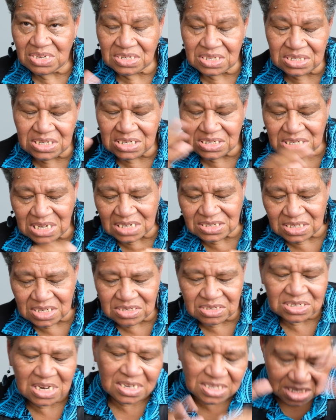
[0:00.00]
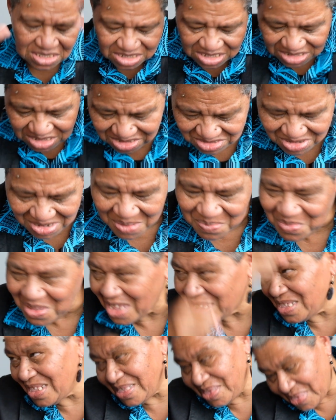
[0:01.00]
When disaster struck, they just grabbed
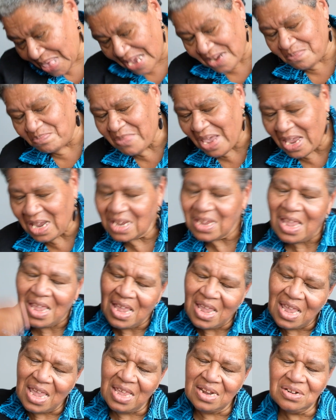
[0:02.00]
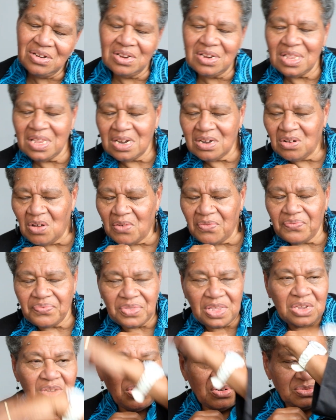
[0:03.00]
that bag, and then
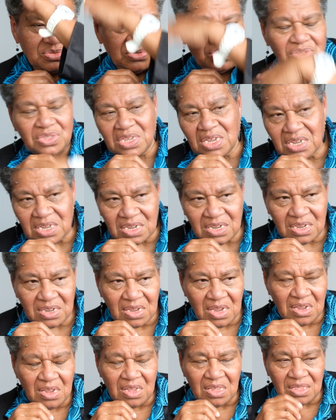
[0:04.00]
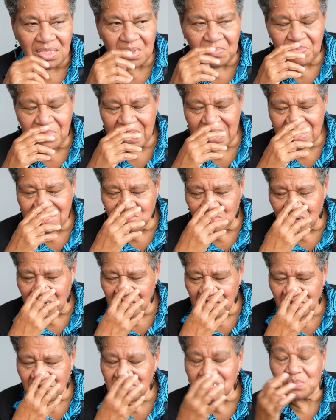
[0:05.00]
off they go to the place
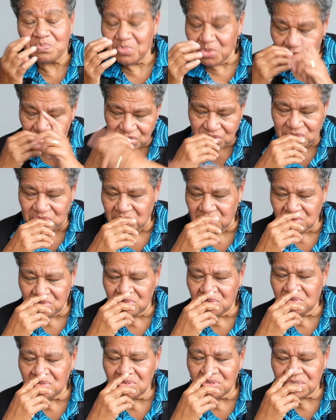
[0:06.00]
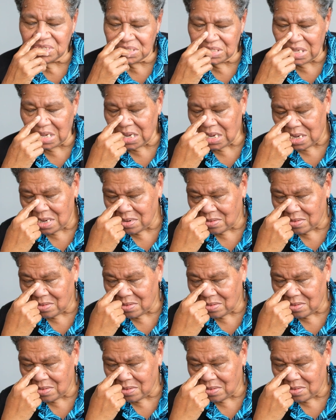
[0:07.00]
where they're supposed to stay.